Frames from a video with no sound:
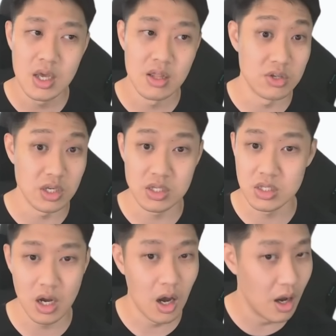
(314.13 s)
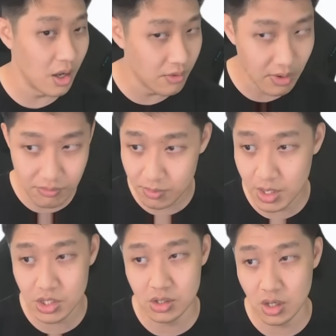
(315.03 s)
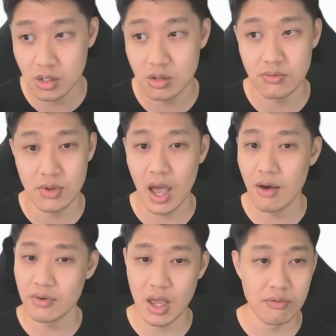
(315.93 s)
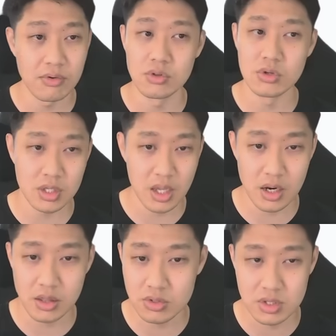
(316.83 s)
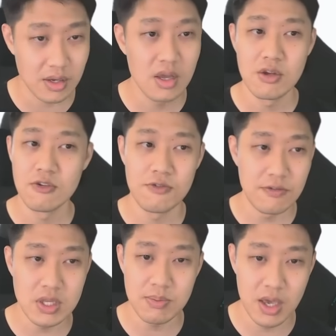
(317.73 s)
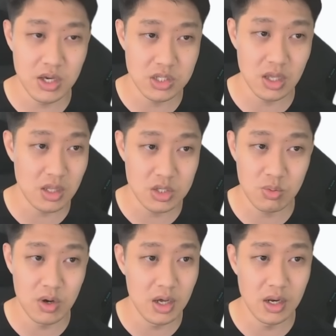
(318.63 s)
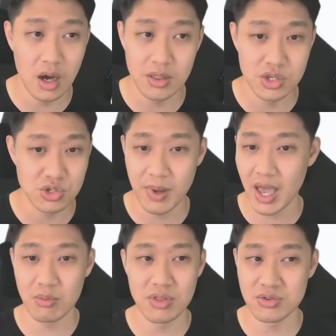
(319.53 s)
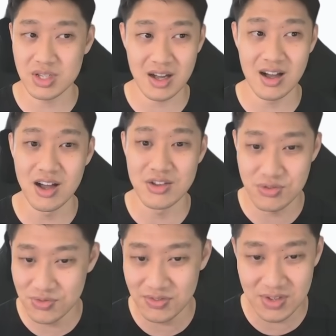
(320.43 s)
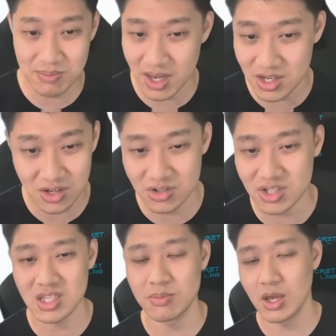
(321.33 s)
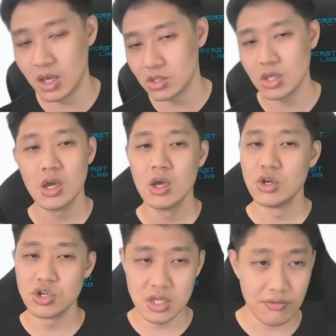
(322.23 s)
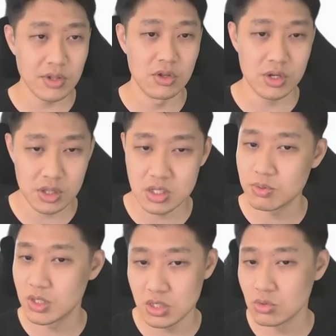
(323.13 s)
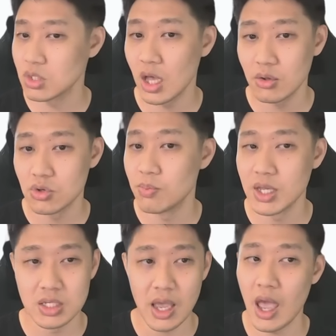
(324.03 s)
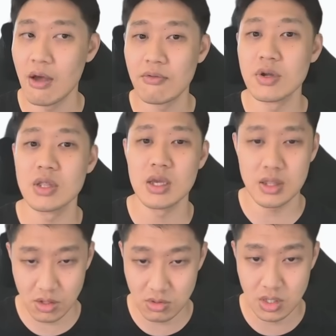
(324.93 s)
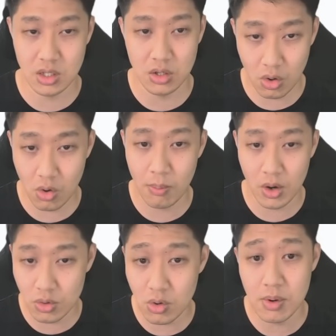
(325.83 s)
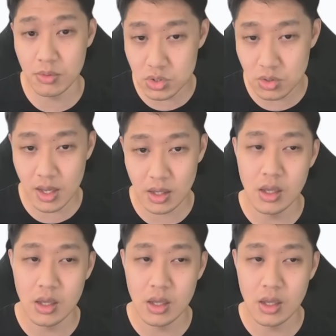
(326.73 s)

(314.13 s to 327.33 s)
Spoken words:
There's a ton of information on here if you haven't ever looked at it. There's like 50 pages on this one. On the Japan one, there's like 150 pages, 160 pages. You should definitely look at this because this will tell you basically everything that you need to know about Uma Musume.